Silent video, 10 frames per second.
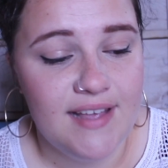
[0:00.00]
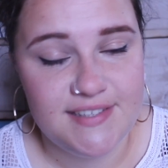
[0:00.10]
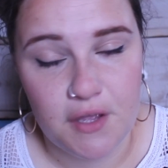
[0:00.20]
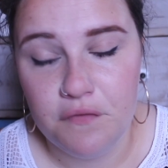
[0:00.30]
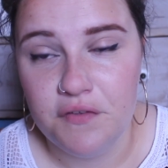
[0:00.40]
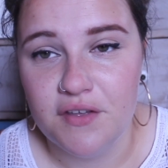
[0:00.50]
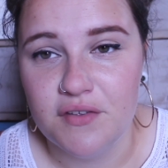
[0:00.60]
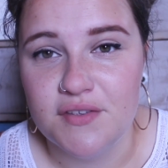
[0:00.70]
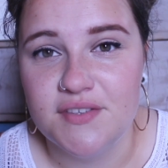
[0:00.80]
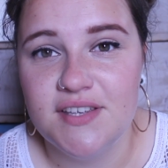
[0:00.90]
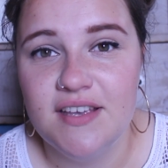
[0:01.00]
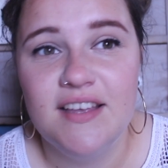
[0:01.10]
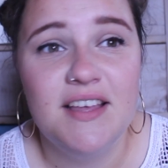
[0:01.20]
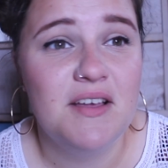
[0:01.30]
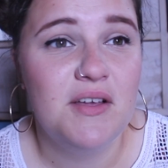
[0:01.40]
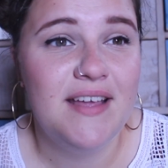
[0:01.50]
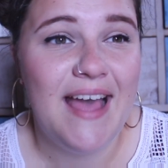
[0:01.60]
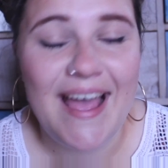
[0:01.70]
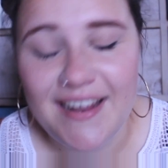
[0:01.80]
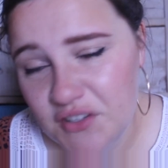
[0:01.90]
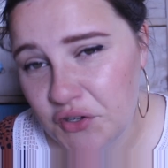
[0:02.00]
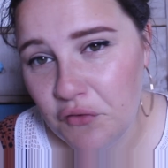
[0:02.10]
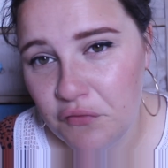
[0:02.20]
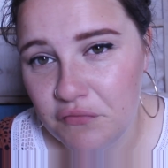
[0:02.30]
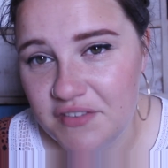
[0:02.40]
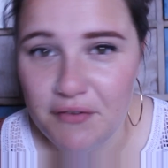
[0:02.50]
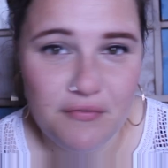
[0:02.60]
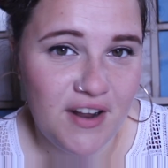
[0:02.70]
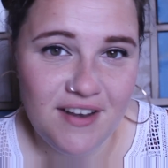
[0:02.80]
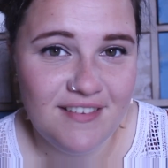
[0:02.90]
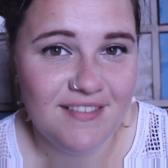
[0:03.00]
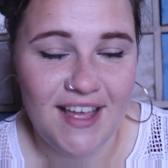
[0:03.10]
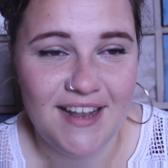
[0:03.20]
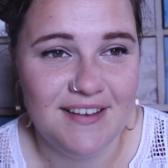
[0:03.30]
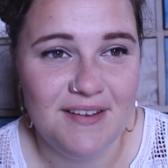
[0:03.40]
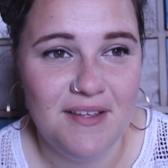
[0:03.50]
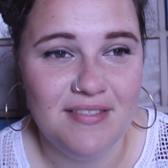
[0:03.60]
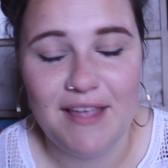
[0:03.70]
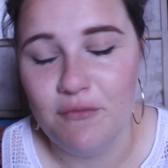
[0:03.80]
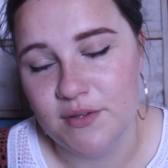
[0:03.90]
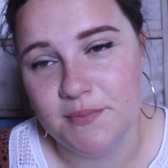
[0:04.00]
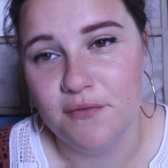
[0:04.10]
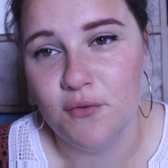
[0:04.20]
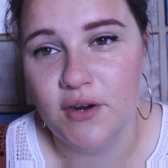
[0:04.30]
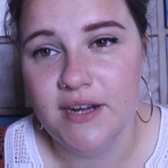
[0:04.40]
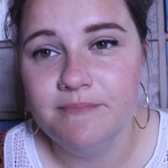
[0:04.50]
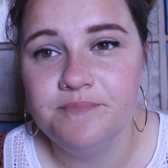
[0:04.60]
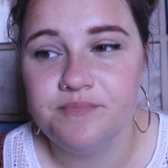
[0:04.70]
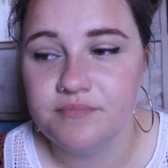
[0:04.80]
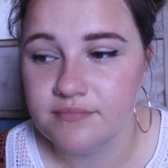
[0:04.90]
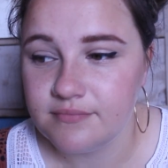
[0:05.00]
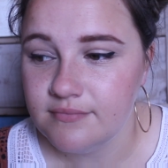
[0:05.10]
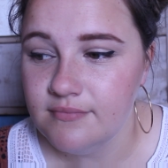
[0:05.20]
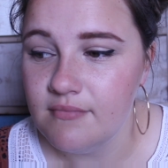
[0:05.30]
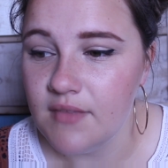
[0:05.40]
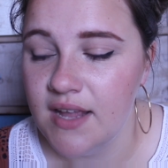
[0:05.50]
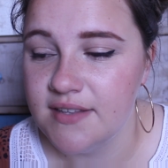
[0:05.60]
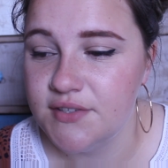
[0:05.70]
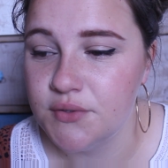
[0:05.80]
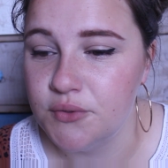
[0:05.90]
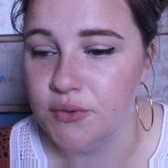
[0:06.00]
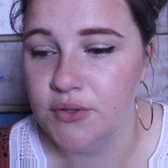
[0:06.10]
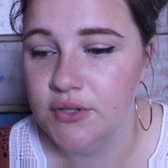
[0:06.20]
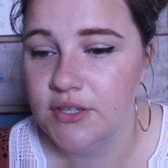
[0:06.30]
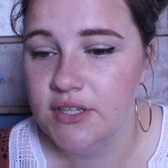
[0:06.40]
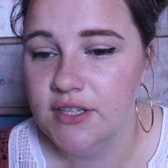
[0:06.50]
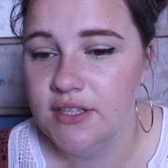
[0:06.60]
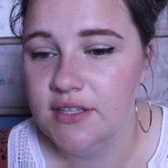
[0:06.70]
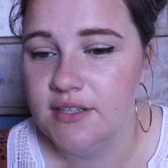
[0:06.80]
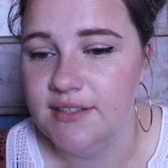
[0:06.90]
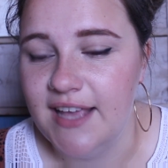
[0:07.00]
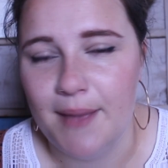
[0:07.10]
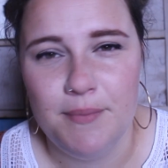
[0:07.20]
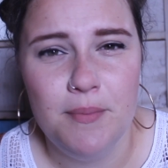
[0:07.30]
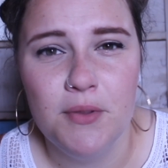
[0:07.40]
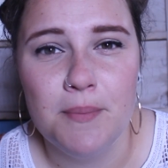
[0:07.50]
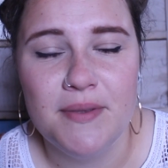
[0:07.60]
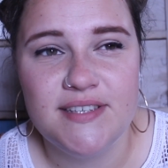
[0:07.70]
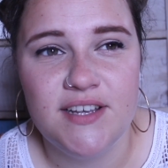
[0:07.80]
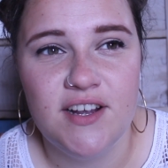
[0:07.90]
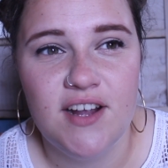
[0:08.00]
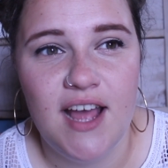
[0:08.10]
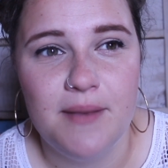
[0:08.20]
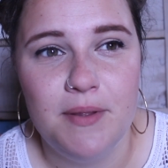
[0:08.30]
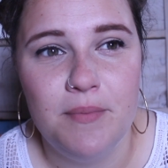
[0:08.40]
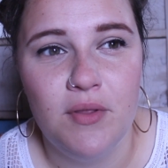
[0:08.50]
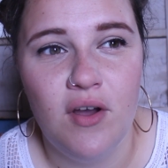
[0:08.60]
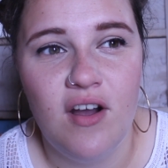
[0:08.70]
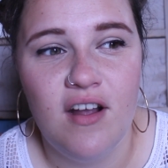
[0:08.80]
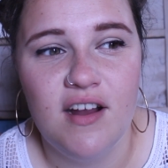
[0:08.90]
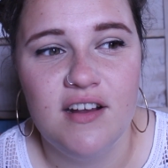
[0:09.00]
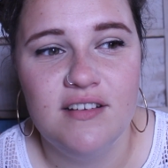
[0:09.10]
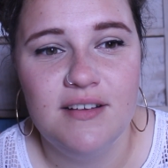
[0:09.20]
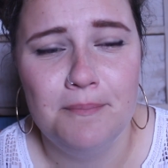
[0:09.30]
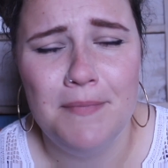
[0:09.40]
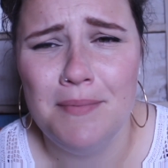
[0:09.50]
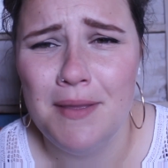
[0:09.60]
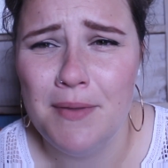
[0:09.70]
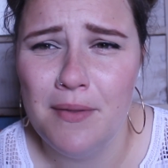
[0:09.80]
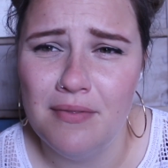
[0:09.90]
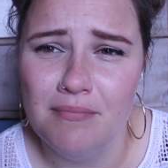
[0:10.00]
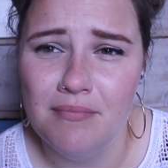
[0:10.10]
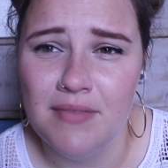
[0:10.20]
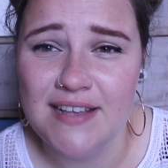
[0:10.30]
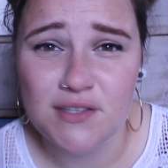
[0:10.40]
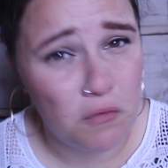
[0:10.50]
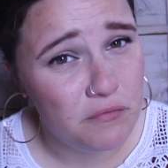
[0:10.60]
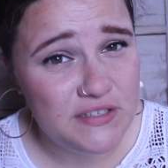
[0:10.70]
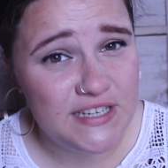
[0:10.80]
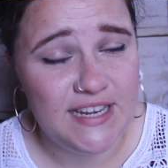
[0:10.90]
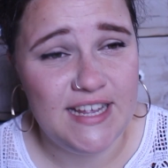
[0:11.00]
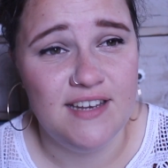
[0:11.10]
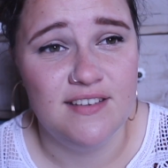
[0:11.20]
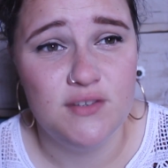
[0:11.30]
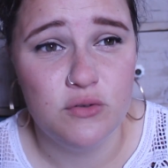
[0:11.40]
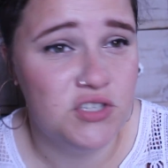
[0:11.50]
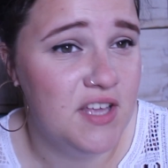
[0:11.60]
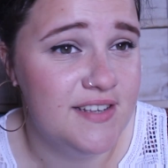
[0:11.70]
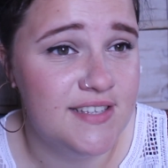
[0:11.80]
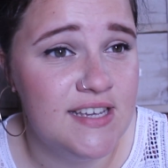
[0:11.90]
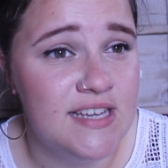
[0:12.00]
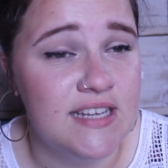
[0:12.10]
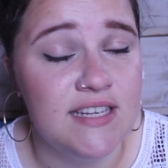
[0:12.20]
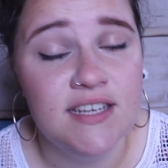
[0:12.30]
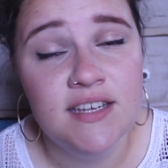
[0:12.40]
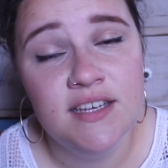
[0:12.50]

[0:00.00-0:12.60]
It still feels kind of different than life was before, and so yeah, people are busier and people are maybe a bit less confident in socialising, and